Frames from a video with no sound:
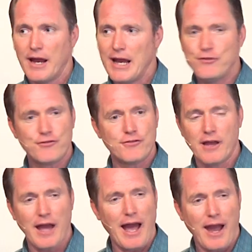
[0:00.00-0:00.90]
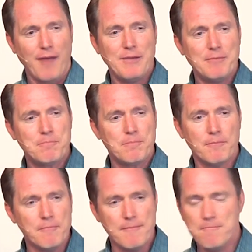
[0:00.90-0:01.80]
Men
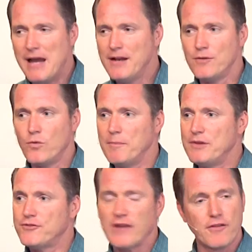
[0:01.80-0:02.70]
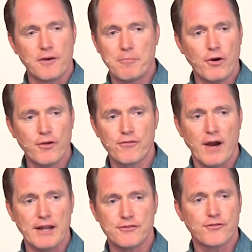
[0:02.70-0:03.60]
and women sell their
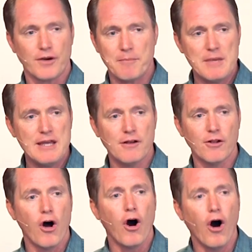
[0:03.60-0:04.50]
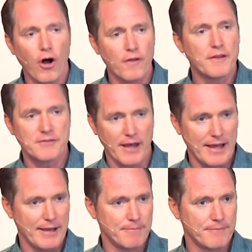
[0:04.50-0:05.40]
birthrights for a meal all the
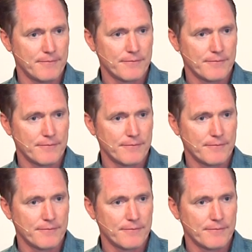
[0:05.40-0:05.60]
time.